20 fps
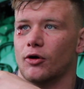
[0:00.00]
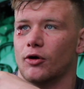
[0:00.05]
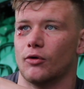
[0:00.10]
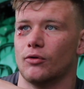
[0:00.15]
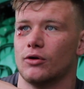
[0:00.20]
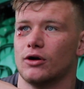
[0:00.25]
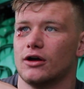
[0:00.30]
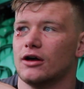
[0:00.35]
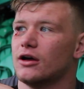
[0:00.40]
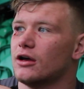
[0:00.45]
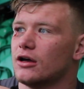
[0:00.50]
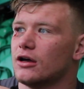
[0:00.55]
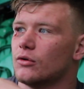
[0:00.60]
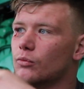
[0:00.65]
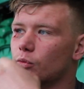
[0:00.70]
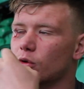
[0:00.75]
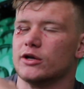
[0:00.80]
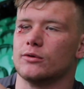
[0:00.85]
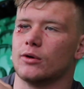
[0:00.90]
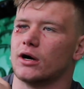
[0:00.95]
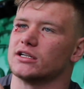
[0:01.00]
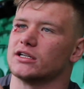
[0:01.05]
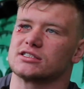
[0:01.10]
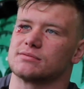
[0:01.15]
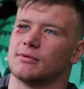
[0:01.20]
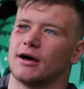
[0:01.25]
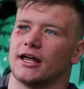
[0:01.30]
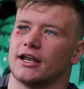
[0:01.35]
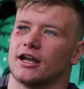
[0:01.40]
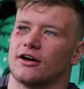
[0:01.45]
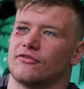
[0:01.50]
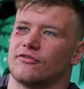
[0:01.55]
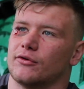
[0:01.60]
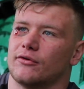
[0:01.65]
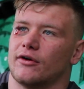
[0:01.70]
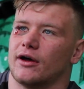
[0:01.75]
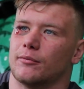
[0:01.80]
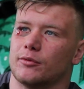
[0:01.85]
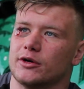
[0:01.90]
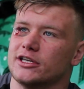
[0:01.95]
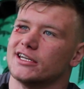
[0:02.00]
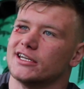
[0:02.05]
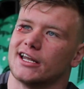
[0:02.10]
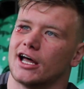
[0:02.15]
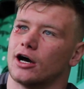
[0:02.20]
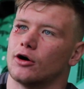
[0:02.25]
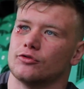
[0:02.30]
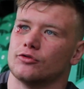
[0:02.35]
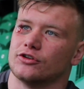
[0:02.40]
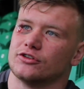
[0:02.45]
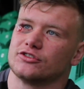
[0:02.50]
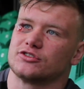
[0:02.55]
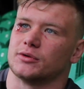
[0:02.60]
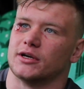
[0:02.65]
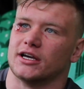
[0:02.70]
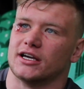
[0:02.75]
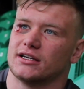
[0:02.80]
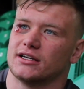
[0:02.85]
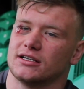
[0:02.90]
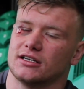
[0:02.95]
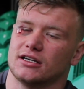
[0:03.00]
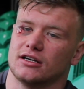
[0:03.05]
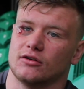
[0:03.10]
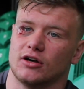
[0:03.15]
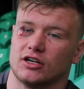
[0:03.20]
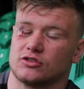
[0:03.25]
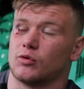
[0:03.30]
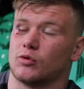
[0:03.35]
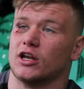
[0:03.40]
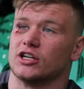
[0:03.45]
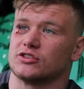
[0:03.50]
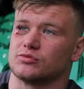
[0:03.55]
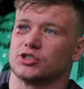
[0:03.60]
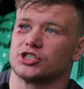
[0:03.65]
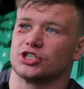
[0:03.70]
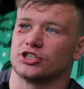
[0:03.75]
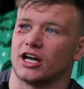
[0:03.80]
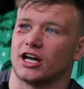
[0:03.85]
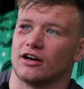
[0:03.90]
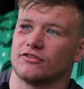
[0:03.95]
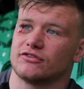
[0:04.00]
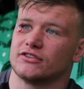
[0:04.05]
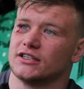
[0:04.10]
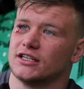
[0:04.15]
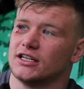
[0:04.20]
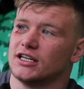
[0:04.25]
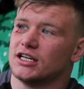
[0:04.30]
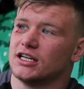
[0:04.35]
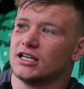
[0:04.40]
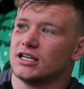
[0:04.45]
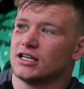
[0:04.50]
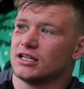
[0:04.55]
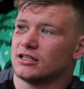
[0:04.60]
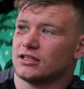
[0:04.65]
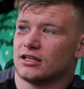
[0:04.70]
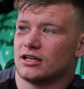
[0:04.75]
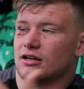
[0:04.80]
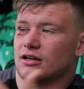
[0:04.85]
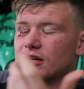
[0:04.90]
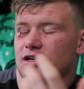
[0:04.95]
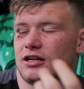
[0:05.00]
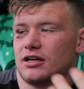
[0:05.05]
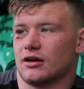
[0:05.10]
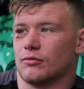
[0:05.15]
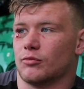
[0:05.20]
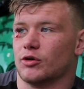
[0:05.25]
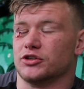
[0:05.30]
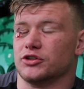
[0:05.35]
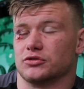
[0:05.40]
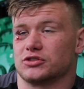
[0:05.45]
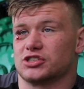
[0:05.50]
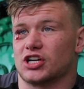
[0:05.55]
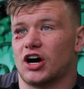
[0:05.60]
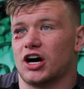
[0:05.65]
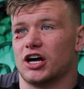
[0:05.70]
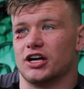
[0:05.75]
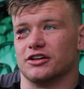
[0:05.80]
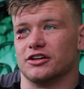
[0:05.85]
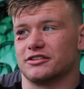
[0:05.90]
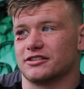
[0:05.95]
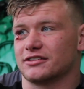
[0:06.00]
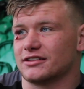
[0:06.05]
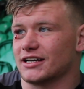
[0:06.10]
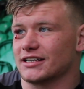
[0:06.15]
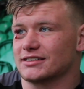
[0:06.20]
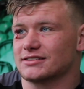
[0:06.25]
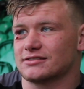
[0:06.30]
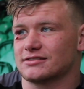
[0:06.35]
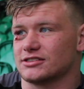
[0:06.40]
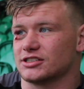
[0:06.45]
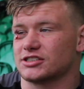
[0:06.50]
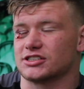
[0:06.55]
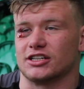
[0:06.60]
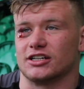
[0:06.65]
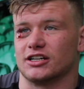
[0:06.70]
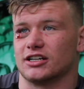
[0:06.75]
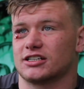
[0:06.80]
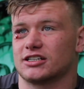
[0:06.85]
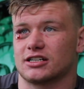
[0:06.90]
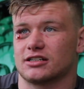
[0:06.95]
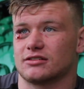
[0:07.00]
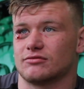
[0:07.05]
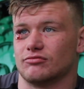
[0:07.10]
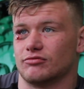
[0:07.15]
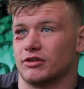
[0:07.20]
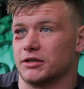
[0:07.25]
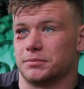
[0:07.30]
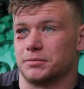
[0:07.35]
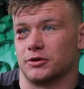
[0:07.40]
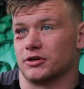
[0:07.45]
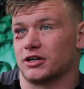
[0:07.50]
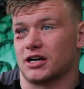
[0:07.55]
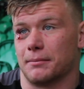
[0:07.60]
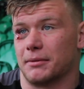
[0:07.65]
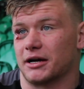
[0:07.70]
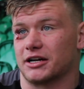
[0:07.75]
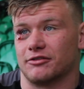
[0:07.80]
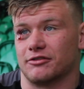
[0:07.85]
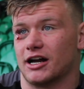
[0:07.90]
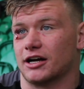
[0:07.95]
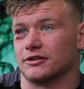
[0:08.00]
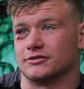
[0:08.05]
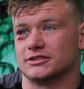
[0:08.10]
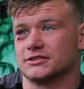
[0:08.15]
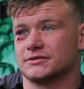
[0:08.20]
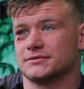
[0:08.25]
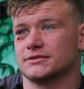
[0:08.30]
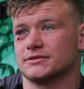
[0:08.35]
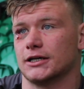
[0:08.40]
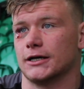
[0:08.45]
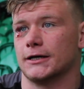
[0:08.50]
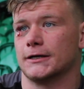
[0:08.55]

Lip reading: ball, we weren't smart enough with it. We didn't hold on to it as well as we should have. And when you're tired, that's just going to reap you and come back around.